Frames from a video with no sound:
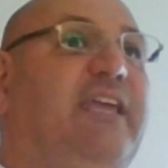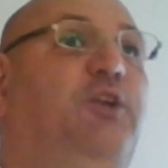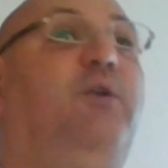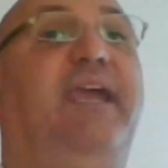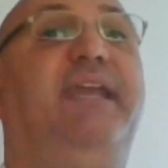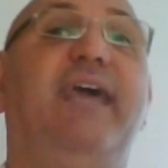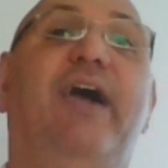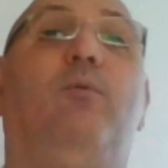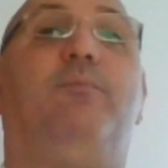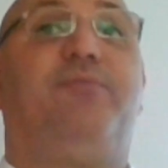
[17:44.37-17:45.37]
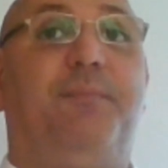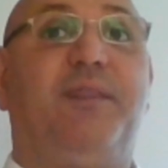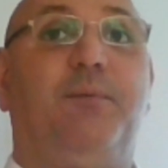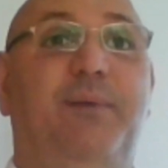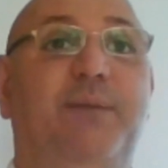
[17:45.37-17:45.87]
You need help from
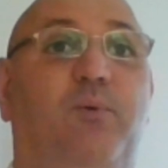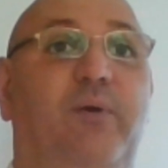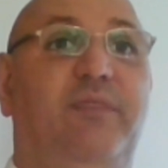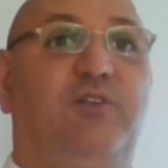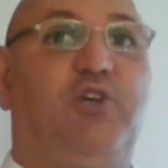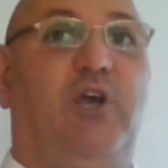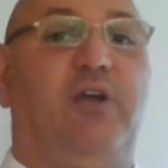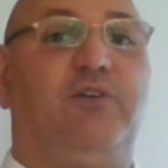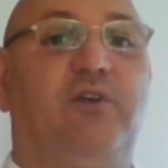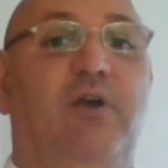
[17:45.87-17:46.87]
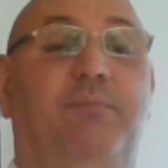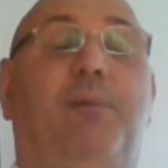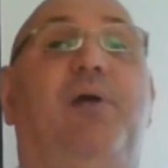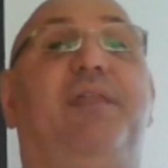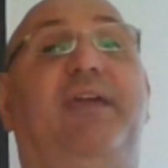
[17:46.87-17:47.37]
other people in the church.
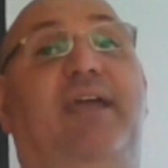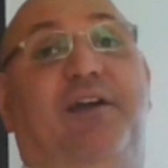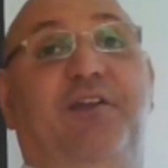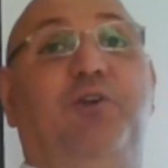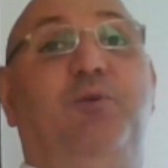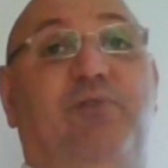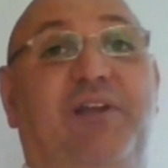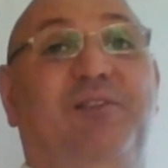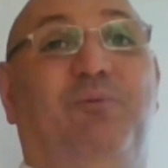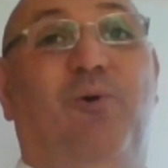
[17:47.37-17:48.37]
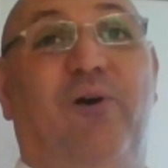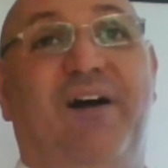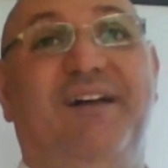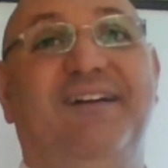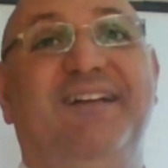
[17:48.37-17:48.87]
My brother here, I know you bring the water.